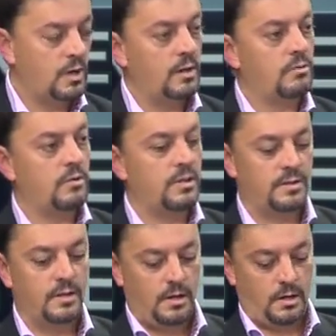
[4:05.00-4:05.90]

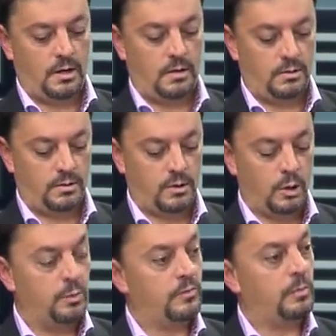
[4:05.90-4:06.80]
increase the
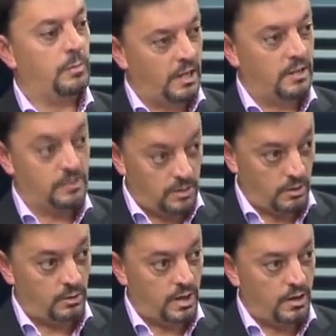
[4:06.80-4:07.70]
scope of the players that
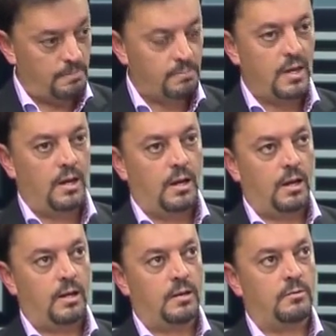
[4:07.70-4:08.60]
are there.
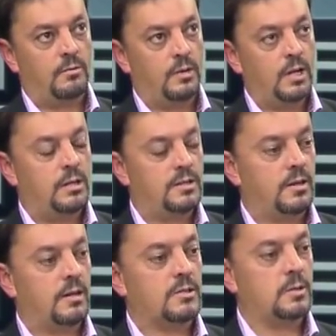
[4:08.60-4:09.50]
And there's a
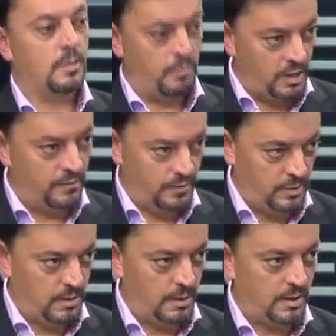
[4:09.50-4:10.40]
customer benefit
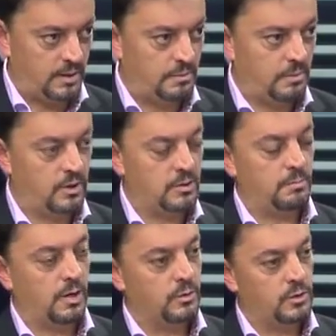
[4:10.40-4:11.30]
in my mind, because
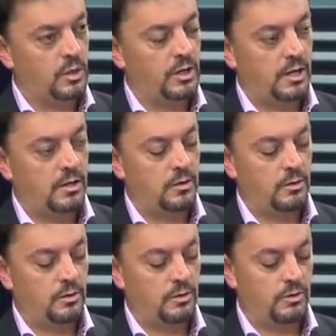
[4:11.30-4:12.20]
by consolidating,
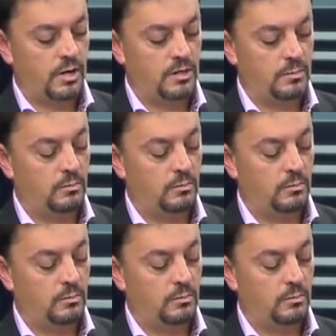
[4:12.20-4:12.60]
you're creating